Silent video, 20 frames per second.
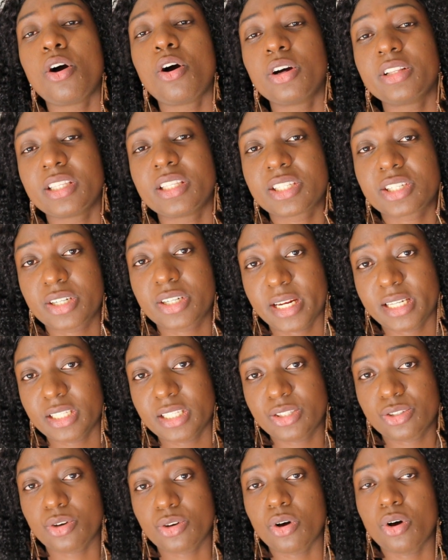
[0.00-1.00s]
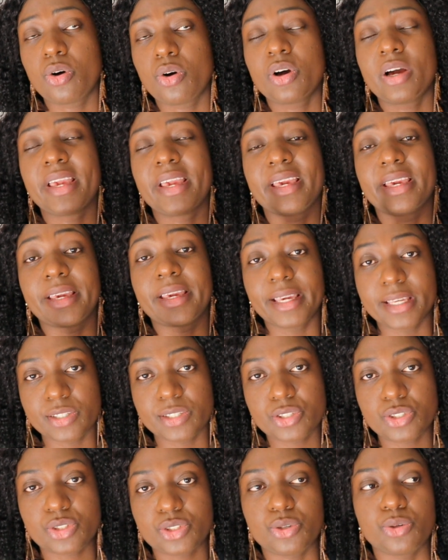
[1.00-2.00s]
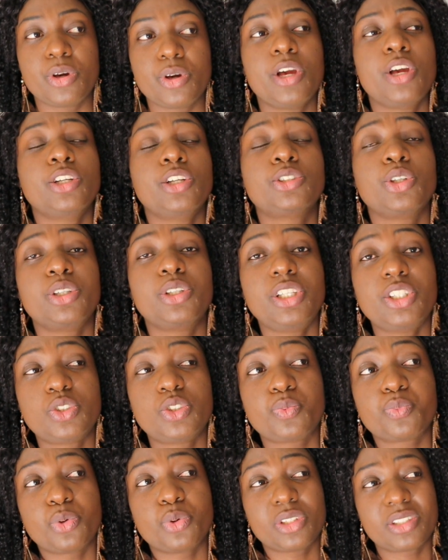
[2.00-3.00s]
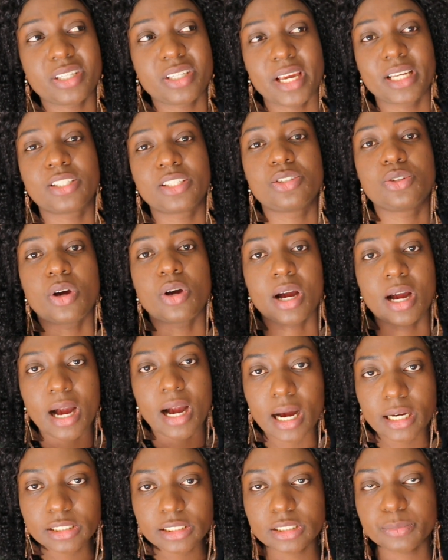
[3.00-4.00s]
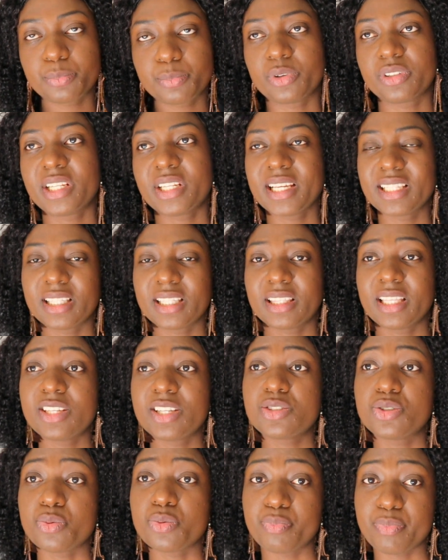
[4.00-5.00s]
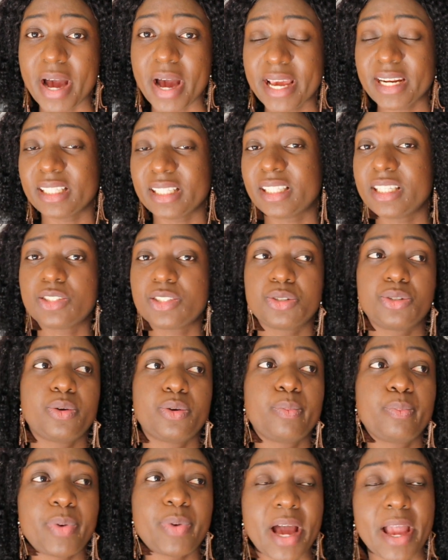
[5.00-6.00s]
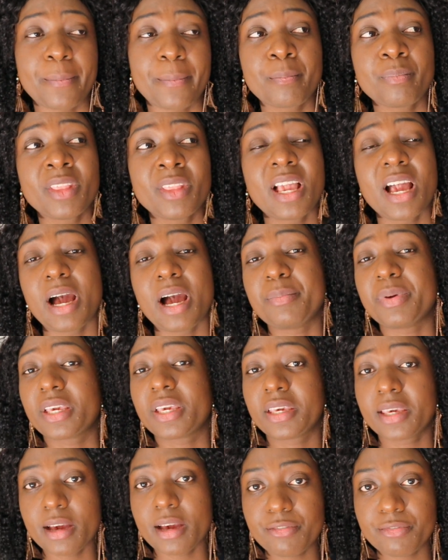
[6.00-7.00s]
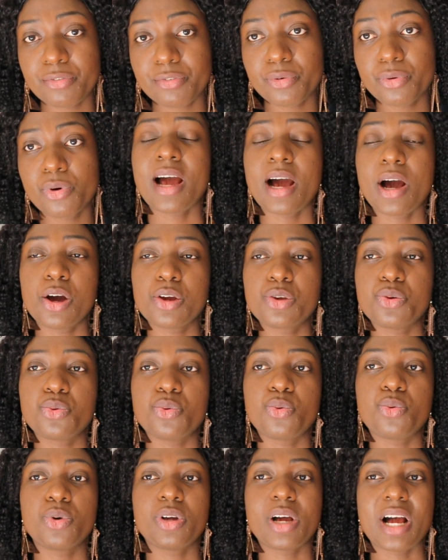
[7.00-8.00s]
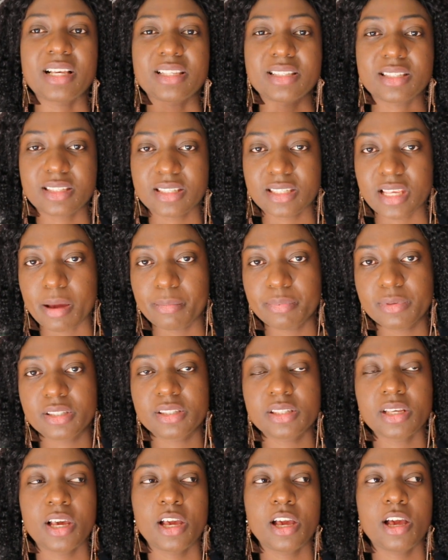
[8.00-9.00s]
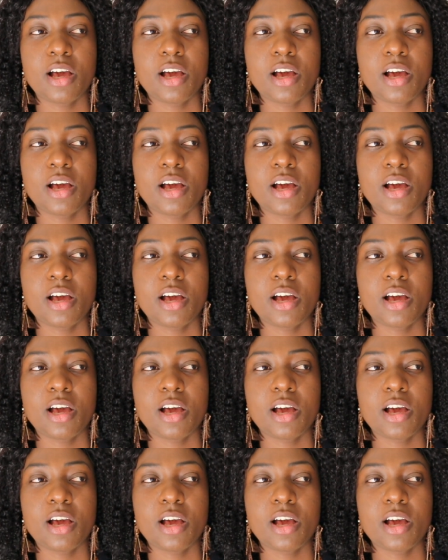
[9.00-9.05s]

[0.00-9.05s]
all this credit score against you. So you need to protect your account, protect the things you buy, the things you don't buy, and be careful how you accept